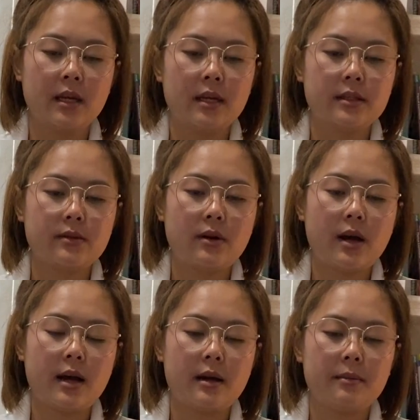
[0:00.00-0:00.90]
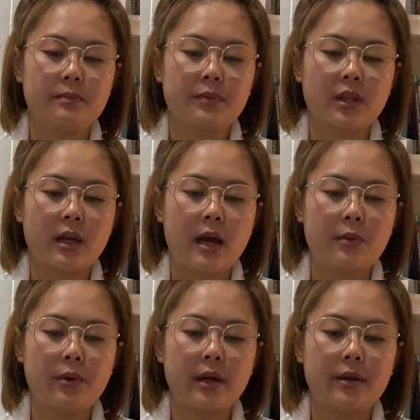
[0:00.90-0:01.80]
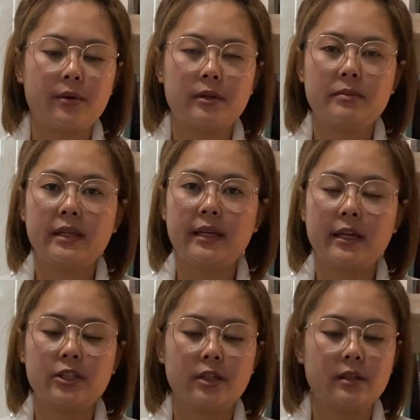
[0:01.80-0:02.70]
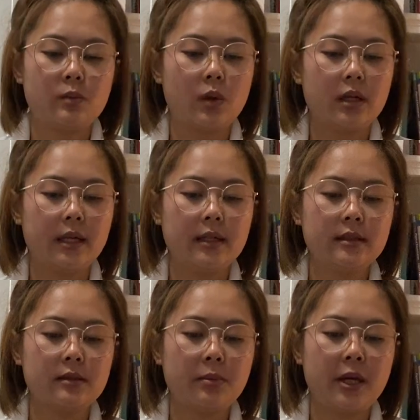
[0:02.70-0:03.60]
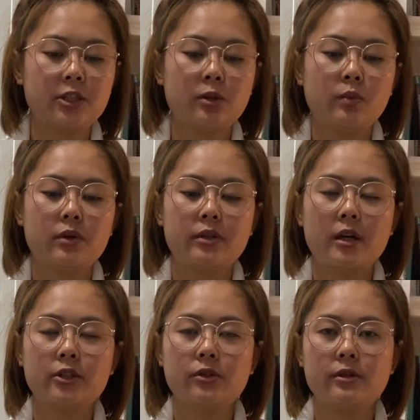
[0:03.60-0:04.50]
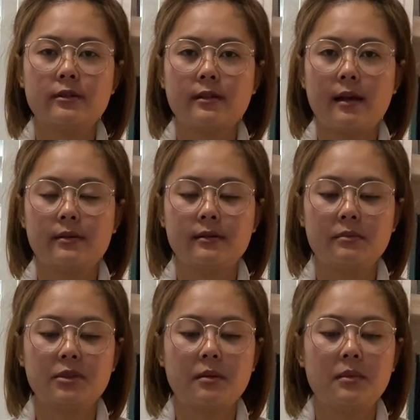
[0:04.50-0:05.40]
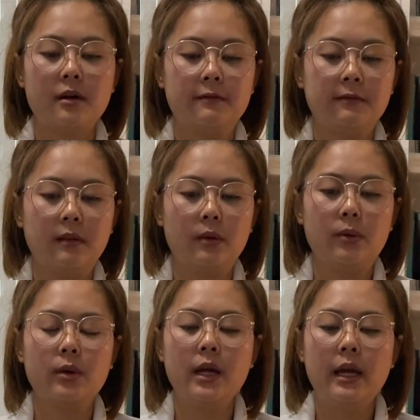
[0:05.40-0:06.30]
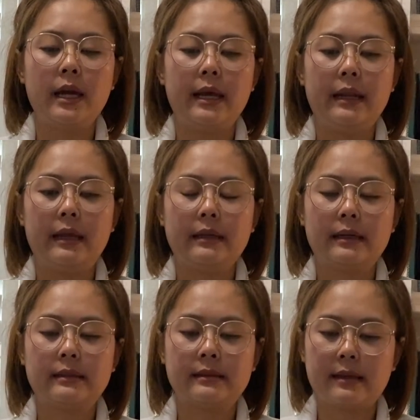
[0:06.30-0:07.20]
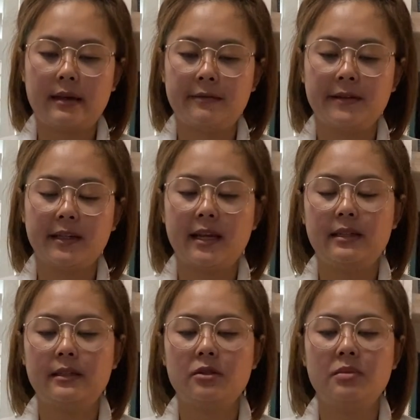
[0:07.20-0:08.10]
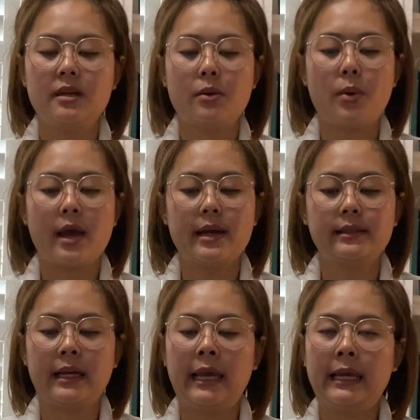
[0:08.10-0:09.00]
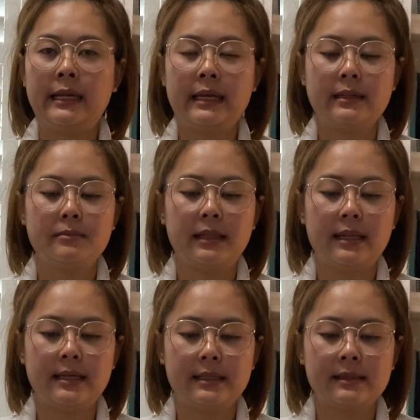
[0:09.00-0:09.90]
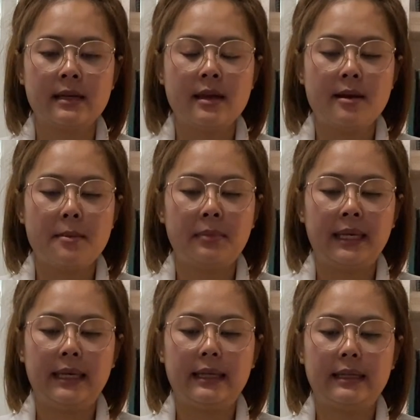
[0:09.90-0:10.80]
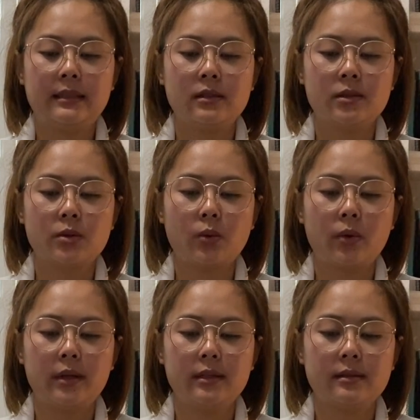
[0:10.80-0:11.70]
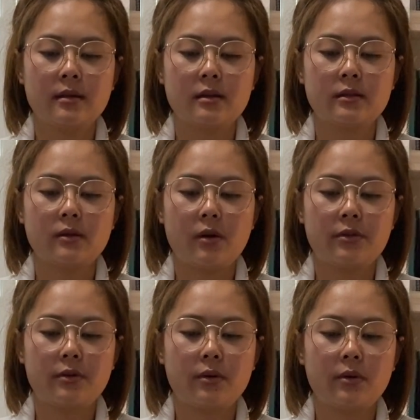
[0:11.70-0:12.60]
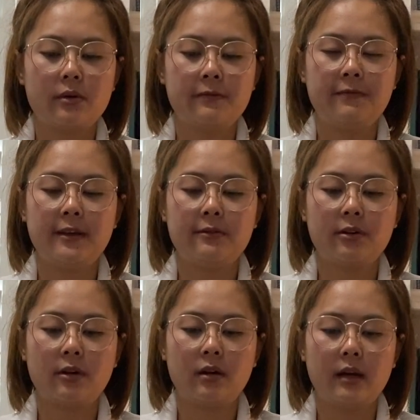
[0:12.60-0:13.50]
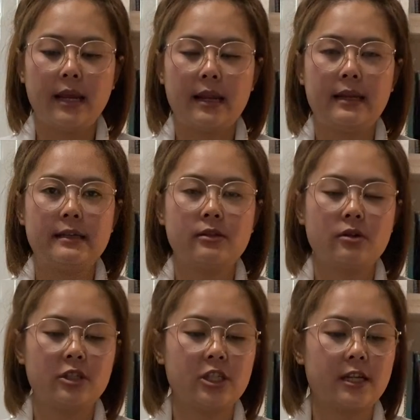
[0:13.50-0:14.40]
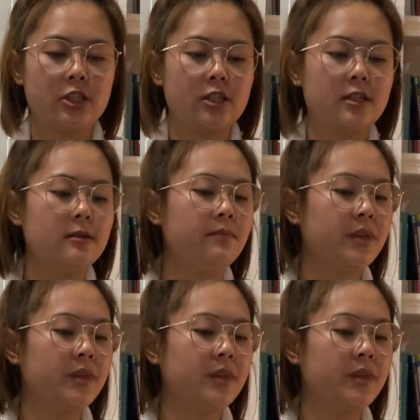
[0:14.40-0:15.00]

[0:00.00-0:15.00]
So how would I know the medication is working? So patient will not show the sign or symptom of flu. And then the side effect that I need to be aware is headache, malaise, pain, soreness, sore throat, fever, and nasal congestion.